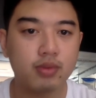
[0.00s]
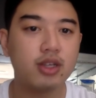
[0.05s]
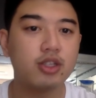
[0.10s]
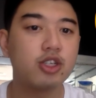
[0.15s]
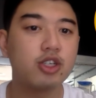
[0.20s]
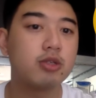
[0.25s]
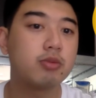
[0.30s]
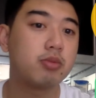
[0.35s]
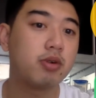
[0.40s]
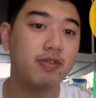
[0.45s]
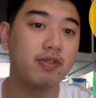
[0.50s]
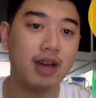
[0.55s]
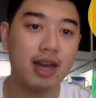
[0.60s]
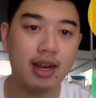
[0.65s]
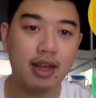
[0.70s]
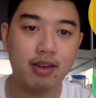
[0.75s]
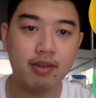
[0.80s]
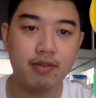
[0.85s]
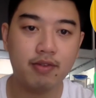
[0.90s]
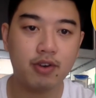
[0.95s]
such as
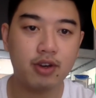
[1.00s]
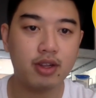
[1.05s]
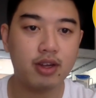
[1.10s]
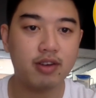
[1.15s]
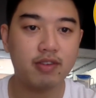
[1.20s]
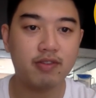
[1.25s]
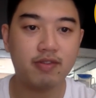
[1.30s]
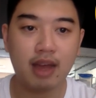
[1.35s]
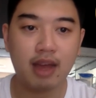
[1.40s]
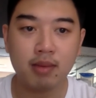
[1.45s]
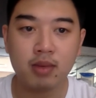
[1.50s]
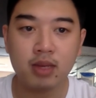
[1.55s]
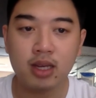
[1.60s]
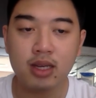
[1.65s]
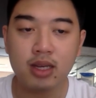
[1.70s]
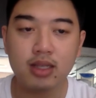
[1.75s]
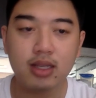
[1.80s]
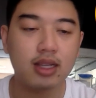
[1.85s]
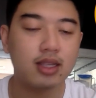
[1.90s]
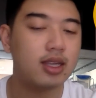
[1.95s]
providing for their
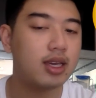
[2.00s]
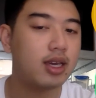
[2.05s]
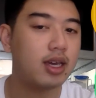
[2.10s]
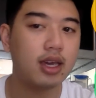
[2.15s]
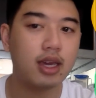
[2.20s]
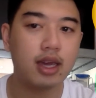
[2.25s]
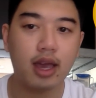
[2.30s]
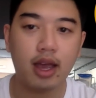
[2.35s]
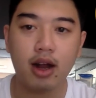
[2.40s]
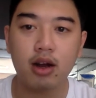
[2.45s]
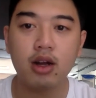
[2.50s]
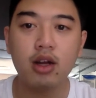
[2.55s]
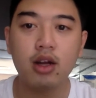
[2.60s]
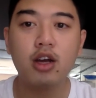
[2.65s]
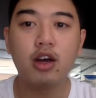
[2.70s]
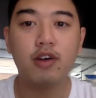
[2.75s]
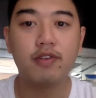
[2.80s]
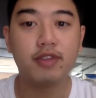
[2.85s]
families and taking care